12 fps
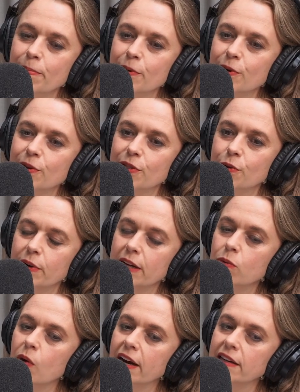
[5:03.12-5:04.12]
bought the
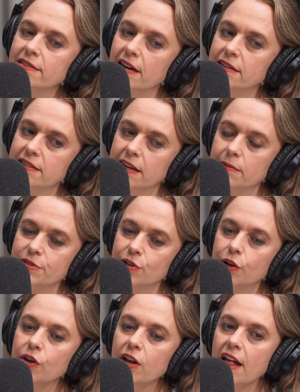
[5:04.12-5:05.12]
real one in dark denim.
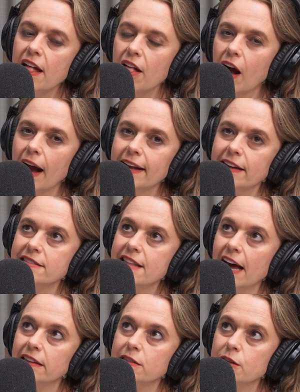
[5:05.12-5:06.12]
So I guess
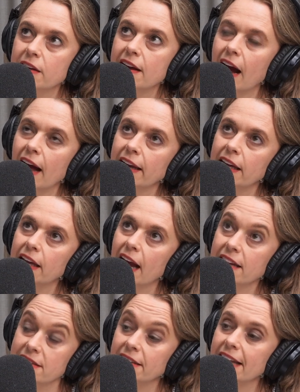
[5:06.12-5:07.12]
that's Garni
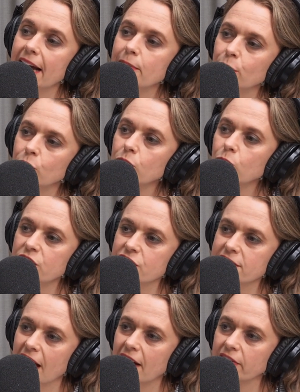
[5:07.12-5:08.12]
as a label, which
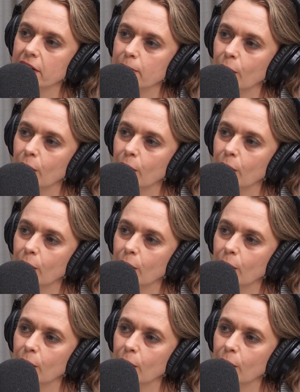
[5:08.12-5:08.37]
is having a